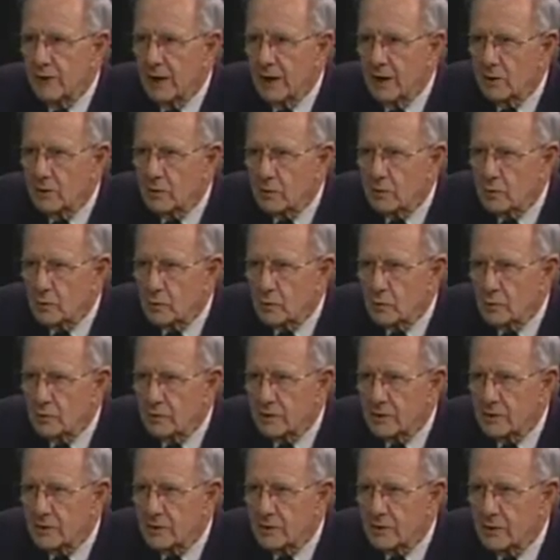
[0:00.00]
value
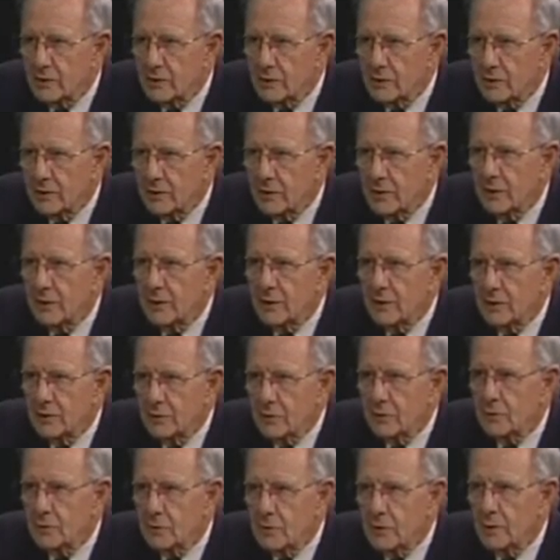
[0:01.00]
return
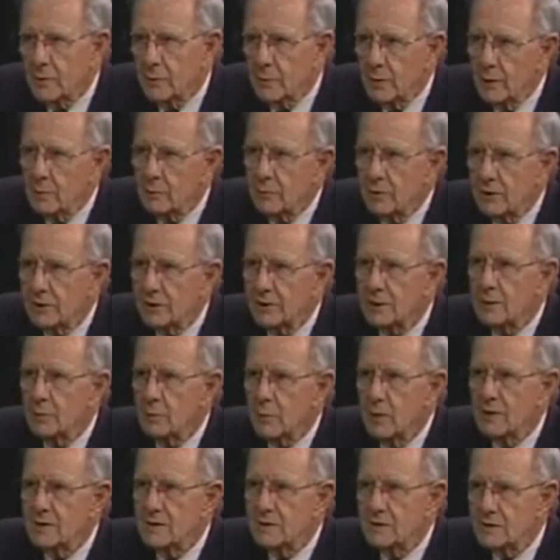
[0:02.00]
to the public
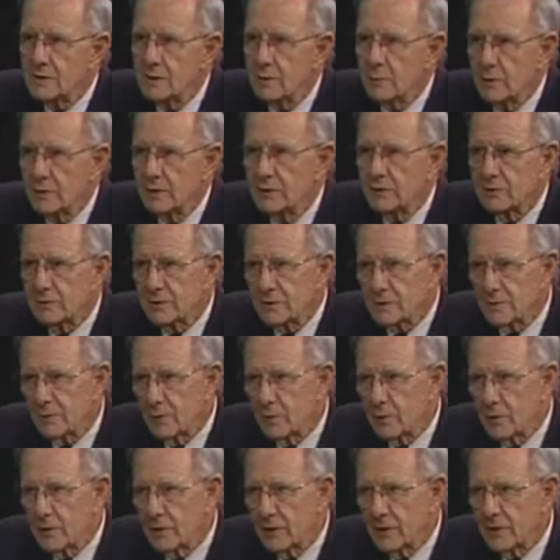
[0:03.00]
that pays the bills
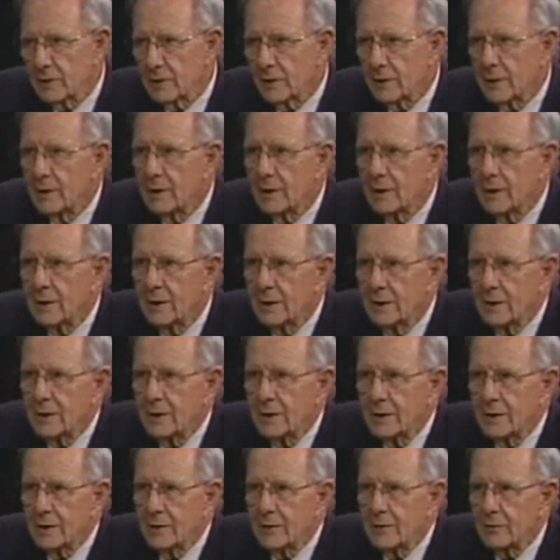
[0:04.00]
for the
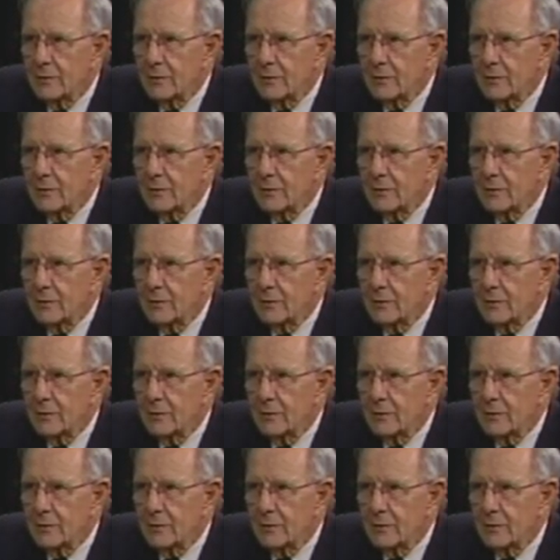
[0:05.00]
mm-hmm.